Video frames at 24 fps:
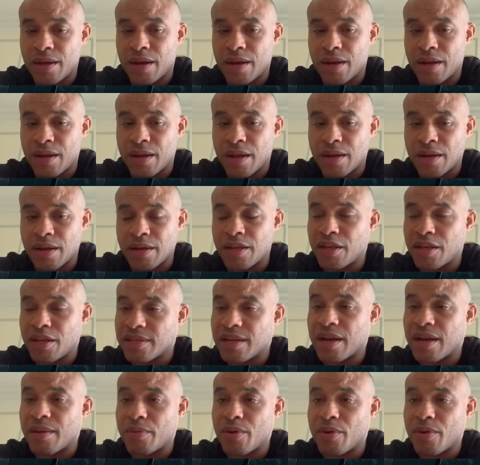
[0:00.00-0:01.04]
and, uh, and, he's
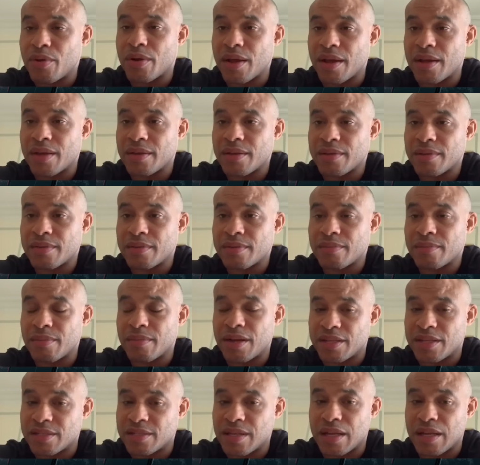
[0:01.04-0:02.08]
gonna be okay.
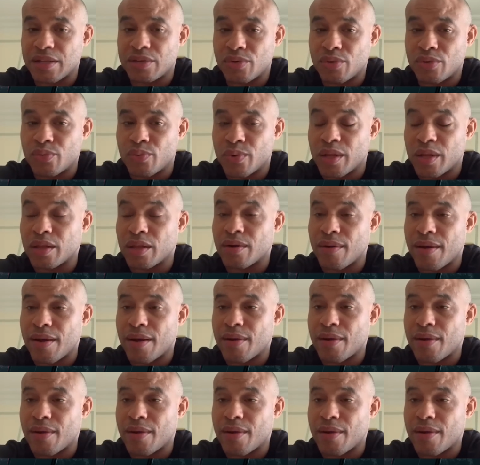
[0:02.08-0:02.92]
But he's not doing well right